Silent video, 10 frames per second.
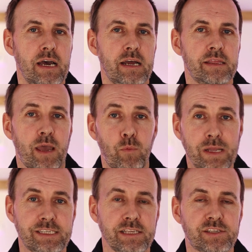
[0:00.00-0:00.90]
And they
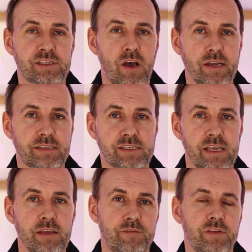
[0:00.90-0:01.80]
went inside to
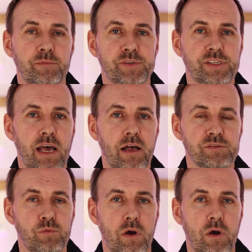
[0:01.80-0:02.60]
see it for themselves,